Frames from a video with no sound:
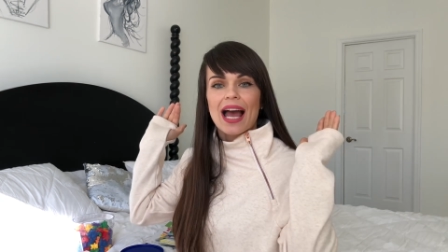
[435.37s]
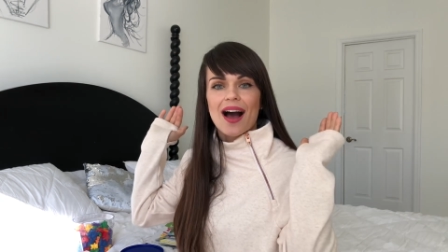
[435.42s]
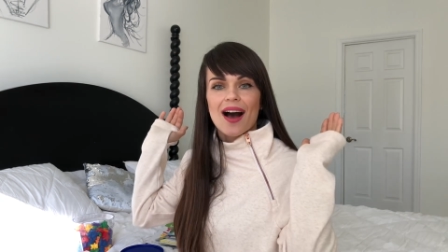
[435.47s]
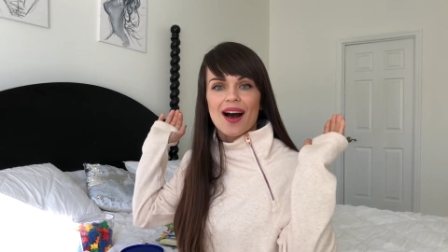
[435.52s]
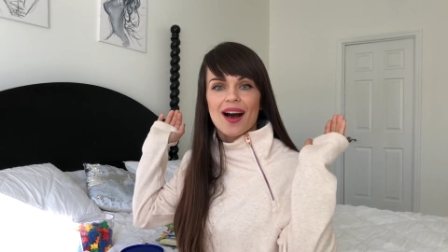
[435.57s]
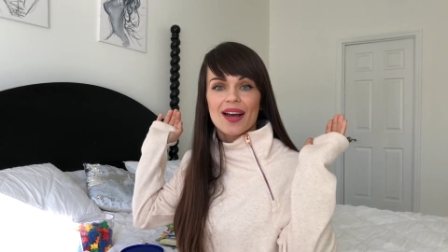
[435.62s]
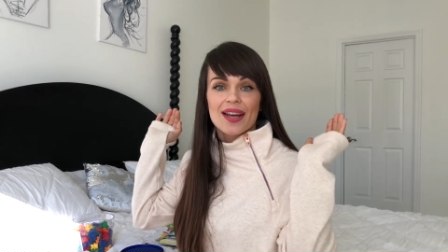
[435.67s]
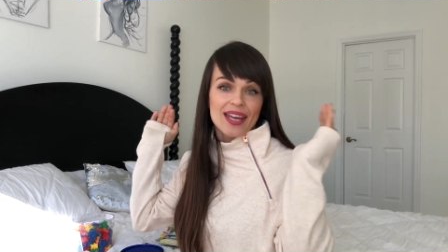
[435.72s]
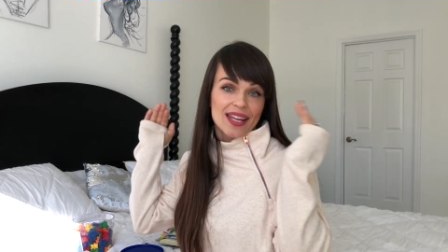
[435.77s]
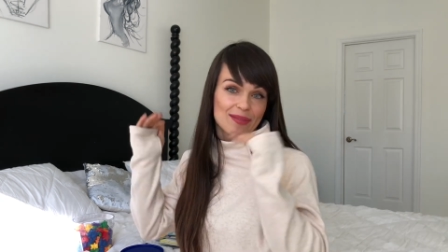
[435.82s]

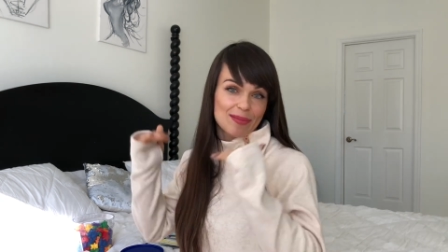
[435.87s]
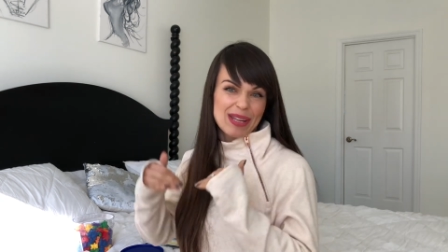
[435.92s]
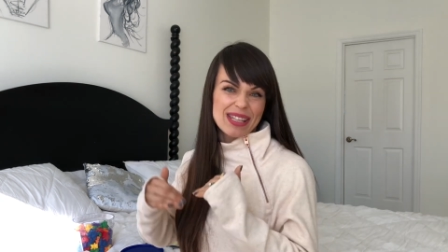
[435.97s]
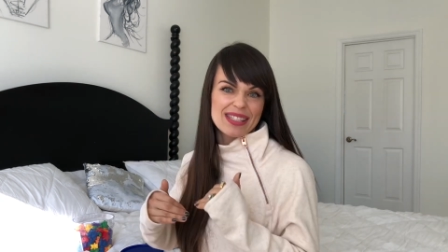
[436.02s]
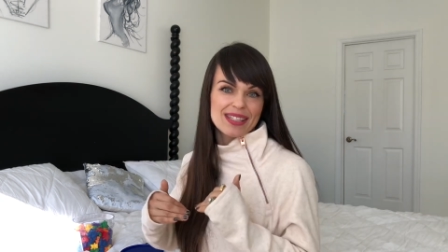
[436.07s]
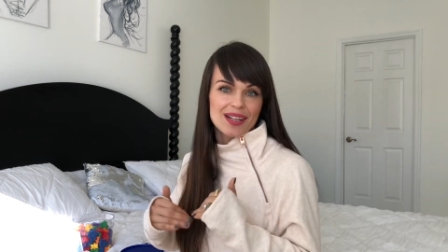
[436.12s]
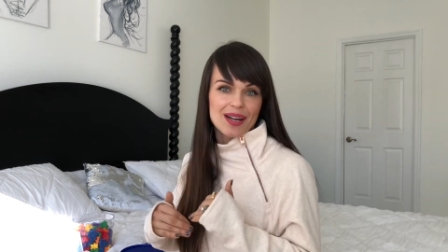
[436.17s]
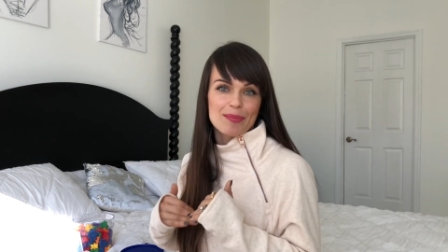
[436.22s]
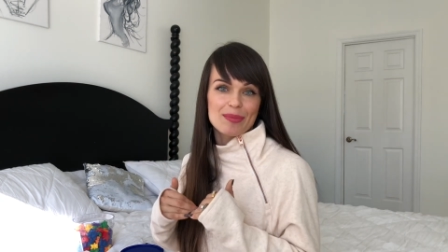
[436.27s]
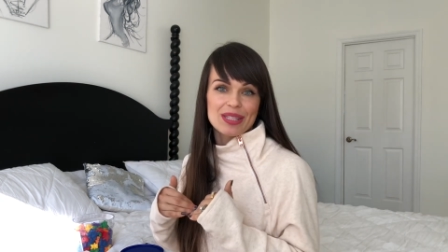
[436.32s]
Uh, and my
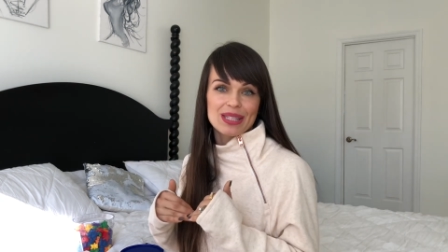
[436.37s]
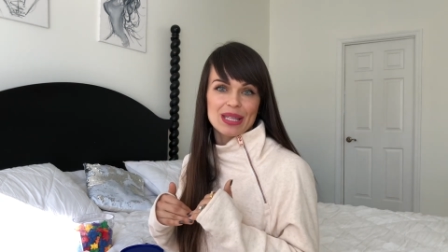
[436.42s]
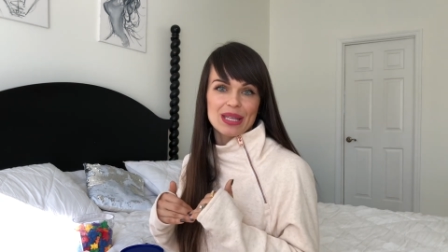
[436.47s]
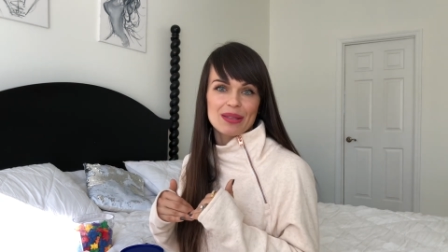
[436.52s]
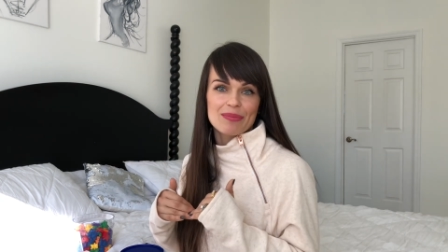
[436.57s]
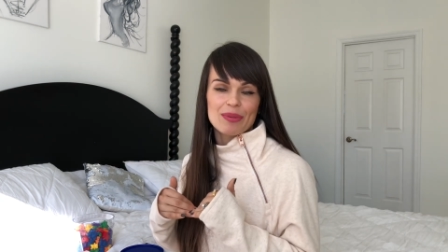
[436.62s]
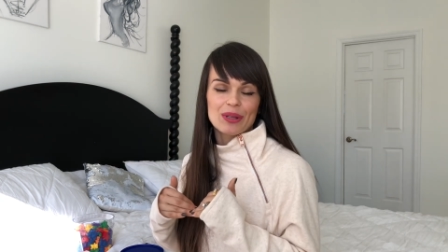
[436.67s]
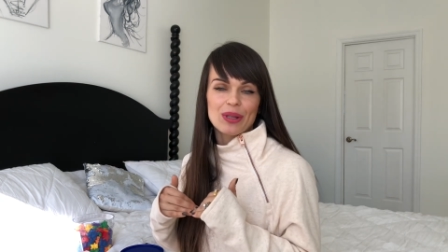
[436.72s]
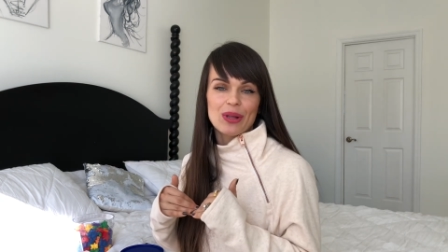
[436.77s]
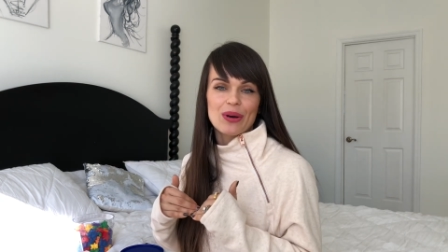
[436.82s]
Instagram is
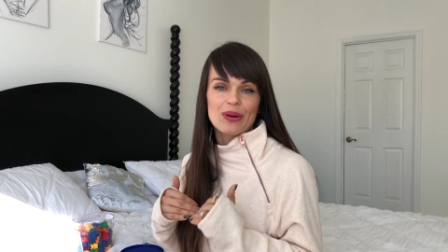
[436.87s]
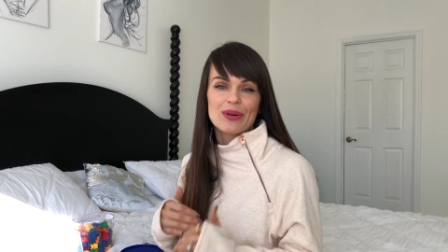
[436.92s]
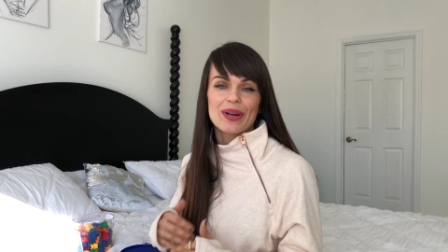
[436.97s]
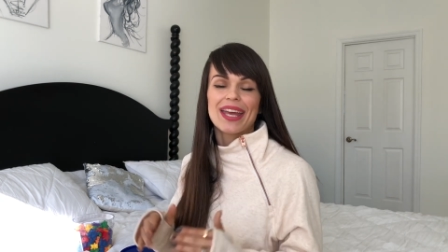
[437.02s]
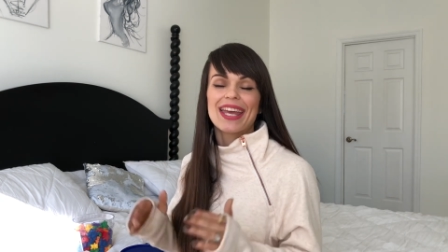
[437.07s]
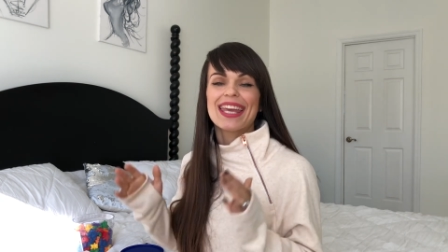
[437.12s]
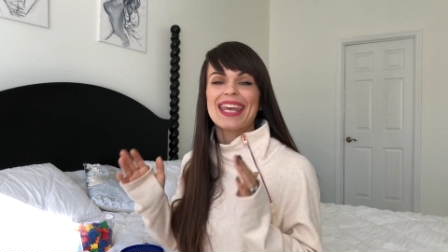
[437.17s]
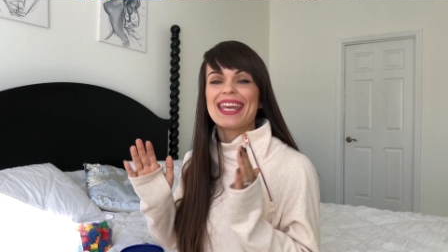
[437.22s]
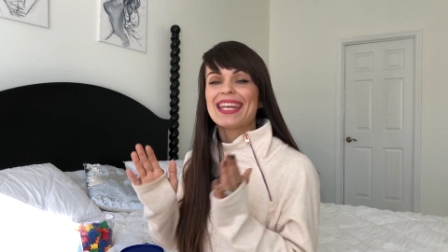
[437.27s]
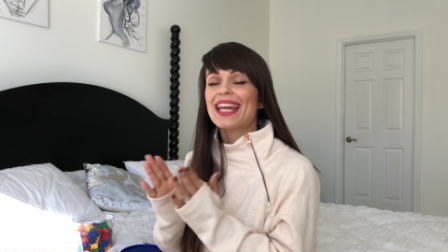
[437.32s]
linked below.
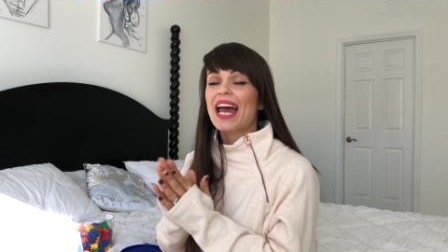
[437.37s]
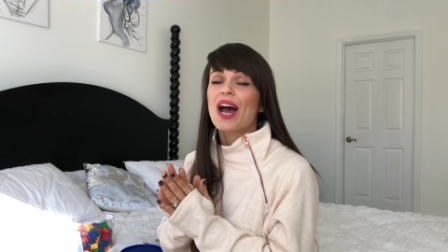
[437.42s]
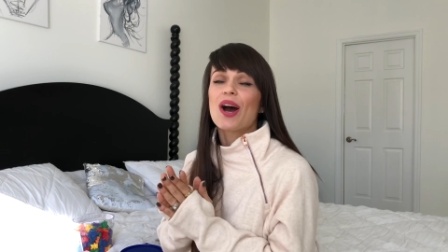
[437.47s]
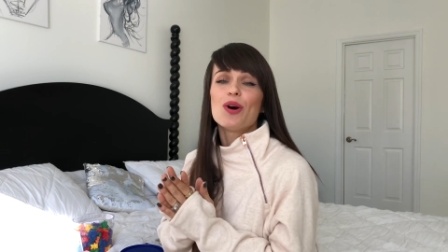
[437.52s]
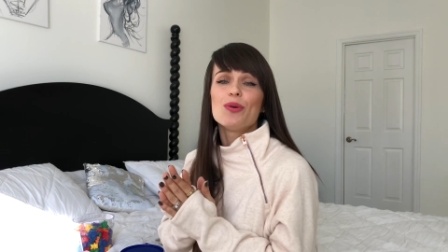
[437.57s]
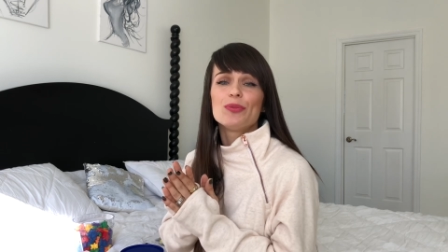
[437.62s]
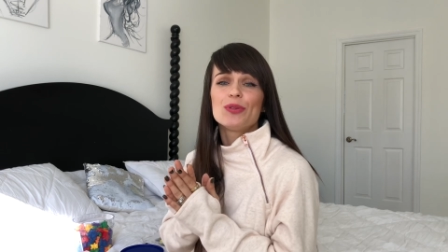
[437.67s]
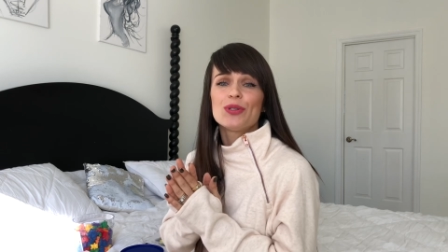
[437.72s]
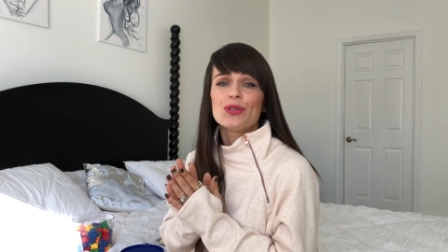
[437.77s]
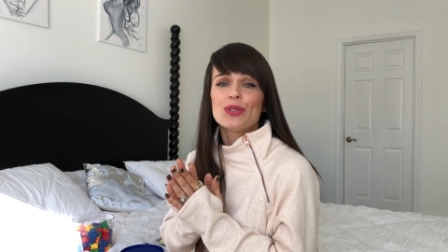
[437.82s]
Again, I
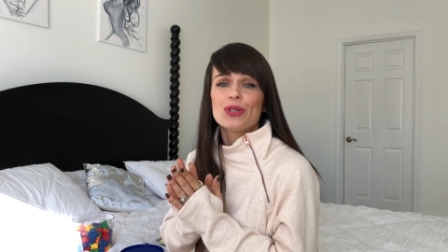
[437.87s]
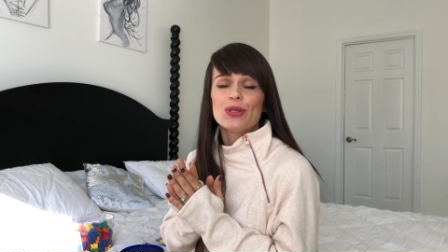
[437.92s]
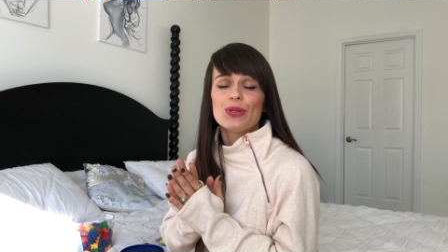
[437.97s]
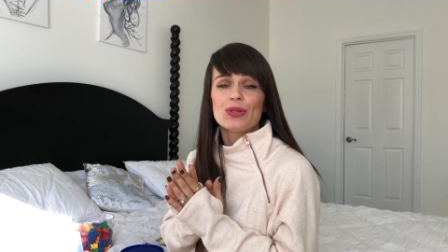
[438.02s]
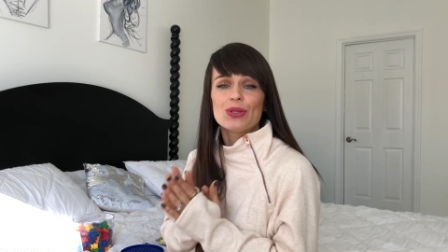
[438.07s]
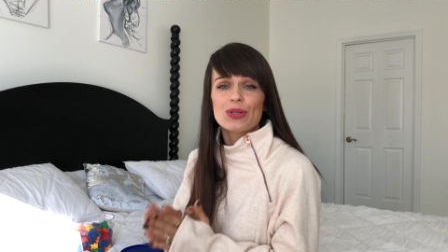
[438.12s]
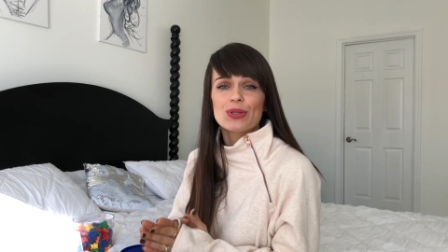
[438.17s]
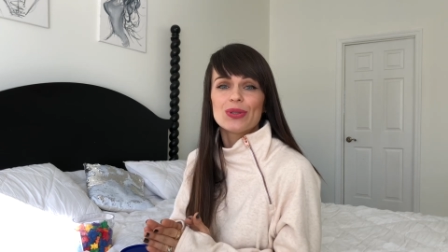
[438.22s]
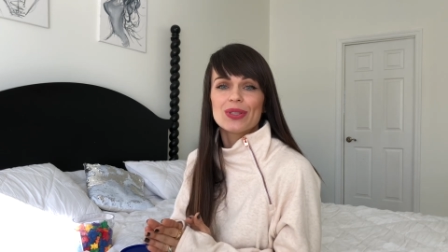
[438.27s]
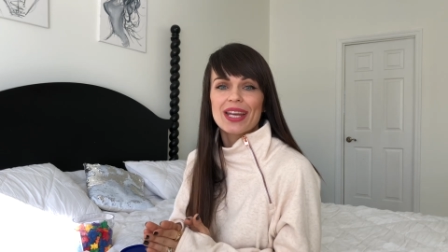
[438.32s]
hope to see
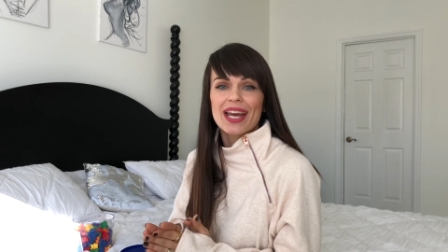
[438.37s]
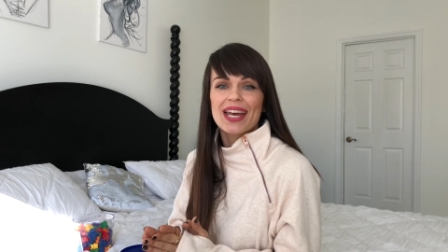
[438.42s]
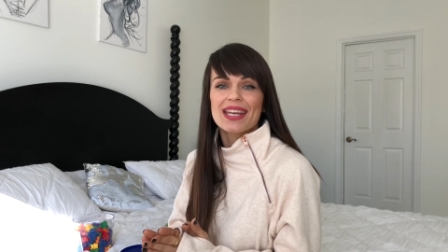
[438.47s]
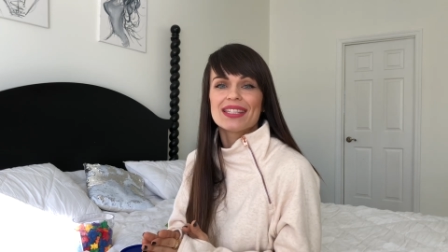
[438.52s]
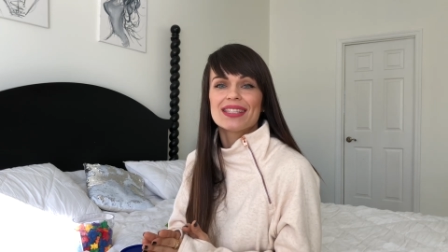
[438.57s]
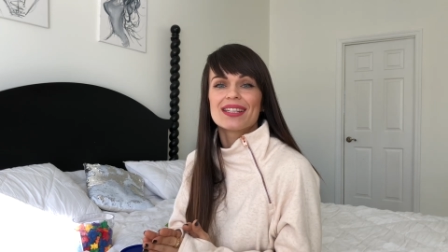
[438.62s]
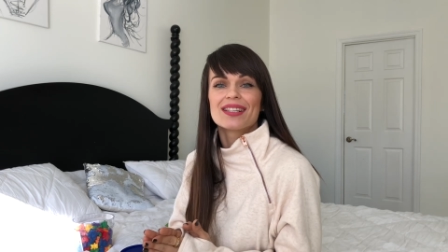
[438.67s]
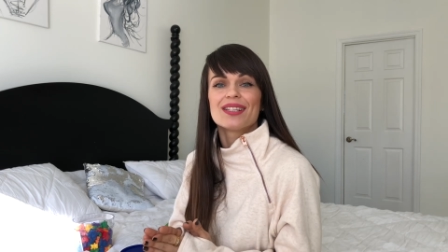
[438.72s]
you soon guys.